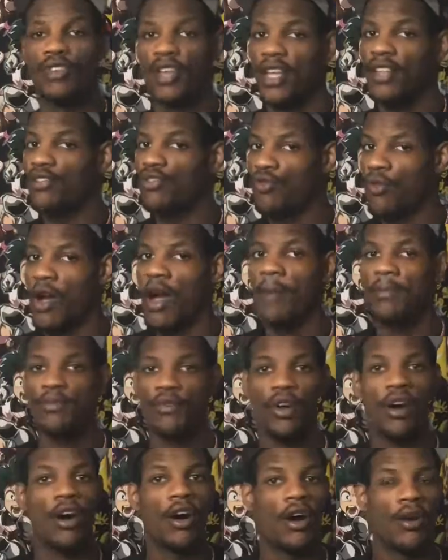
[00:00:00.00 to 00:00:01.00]
are getting
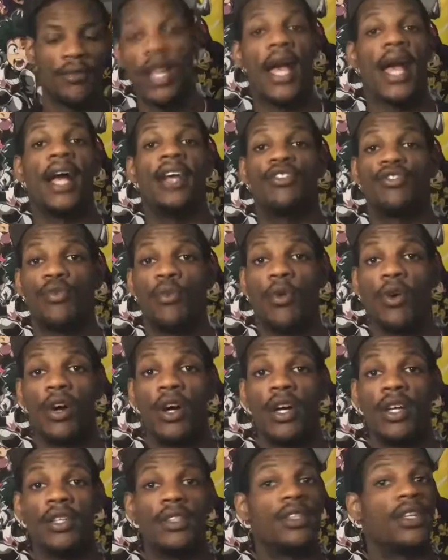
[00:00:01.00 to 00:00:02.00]
dropped off. Last
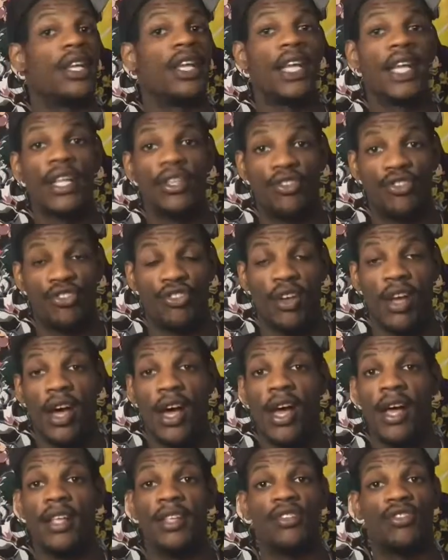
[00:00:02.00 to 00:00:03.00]
one, he gets
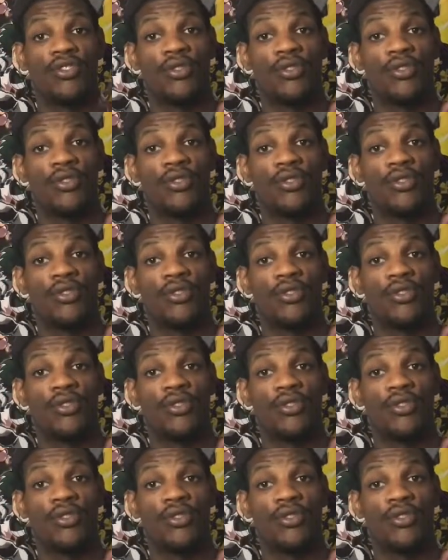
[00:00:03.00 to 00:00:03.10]
shot.